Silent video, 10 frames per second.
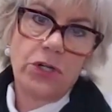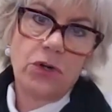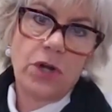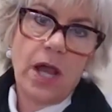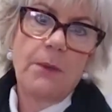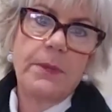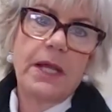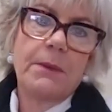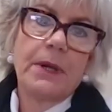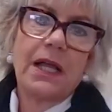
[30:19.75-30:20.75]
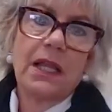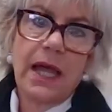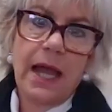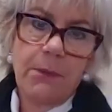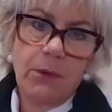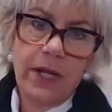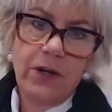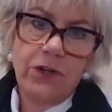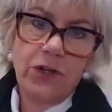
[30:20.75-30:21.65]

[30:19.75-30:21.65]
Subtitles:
You don't know how to become a collaborator.